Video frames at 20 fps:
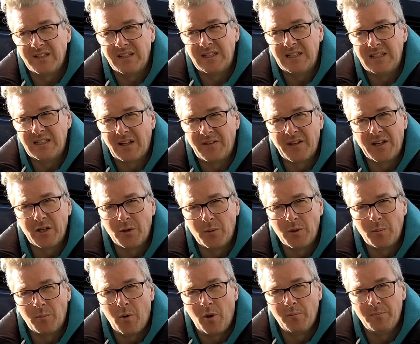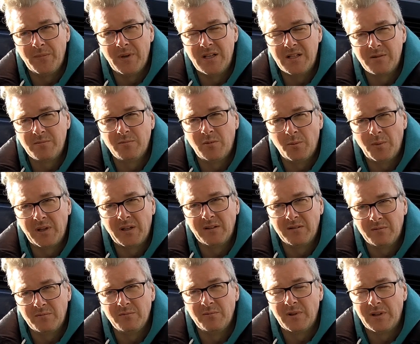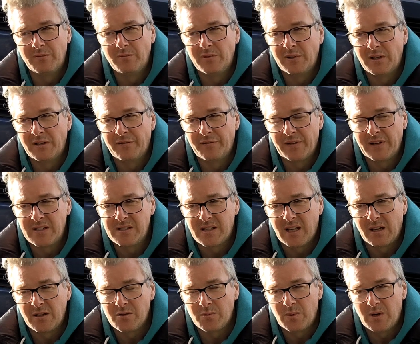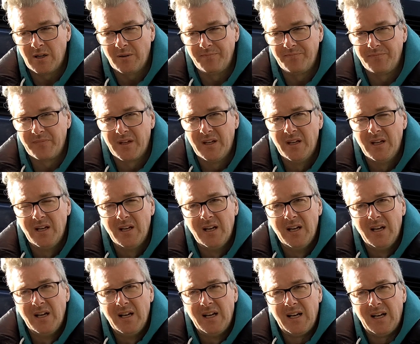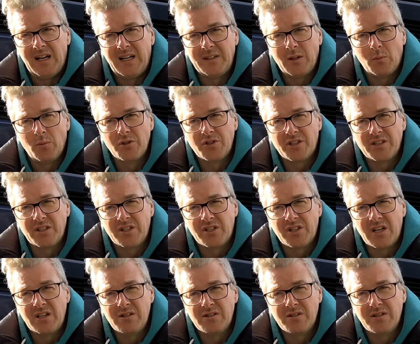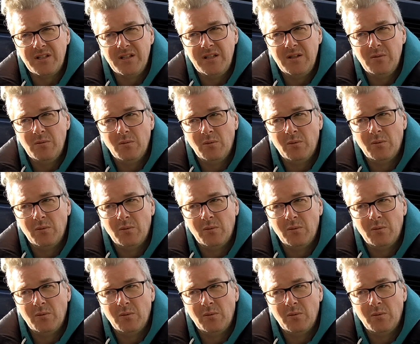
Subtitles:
I think I know what the problem is, but we're going to fix that as well. And I was going to change the